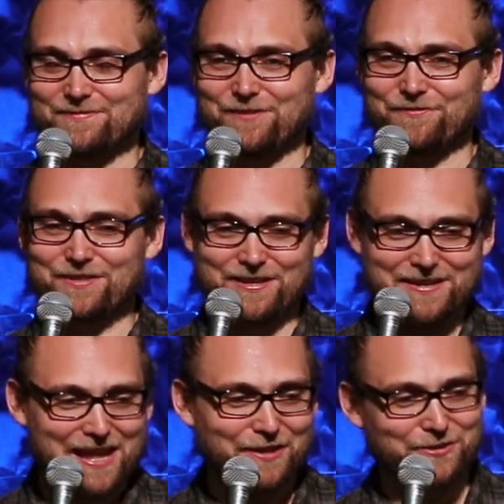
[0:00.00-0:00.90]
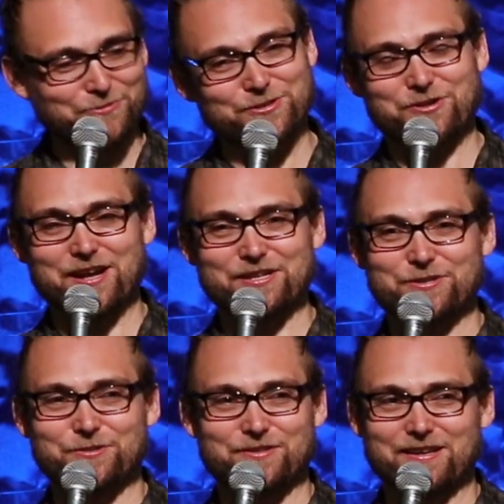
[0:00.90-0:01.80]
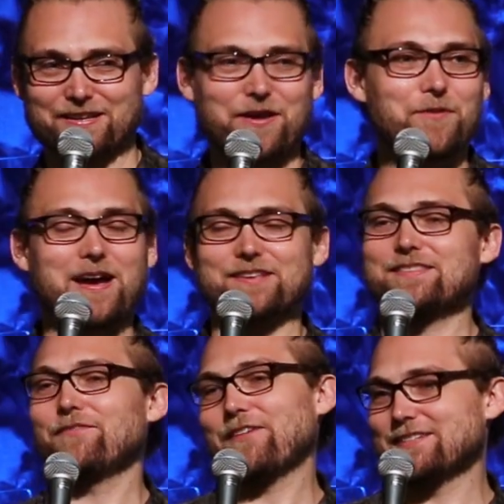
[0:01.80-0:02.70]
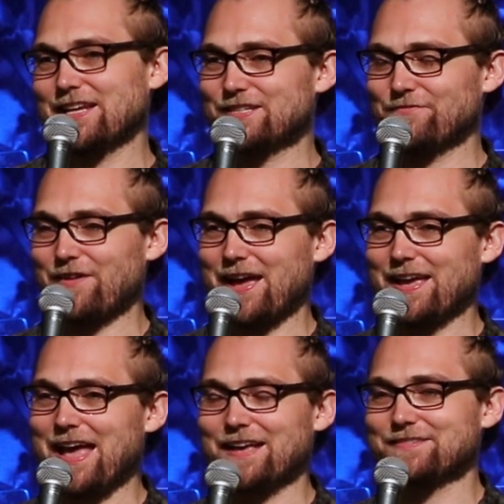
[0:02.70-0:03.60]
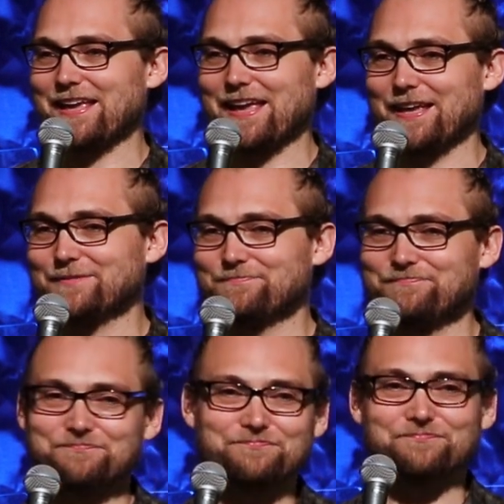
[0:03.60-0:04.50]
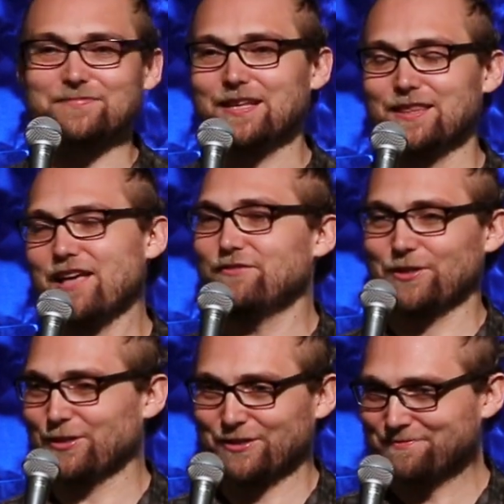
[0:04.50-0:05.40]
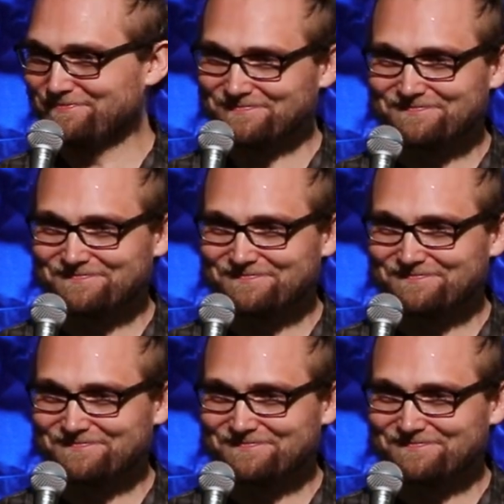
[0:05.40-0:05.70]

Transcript: If the nail you were trying to use, like, no, I self-identify as a leveler,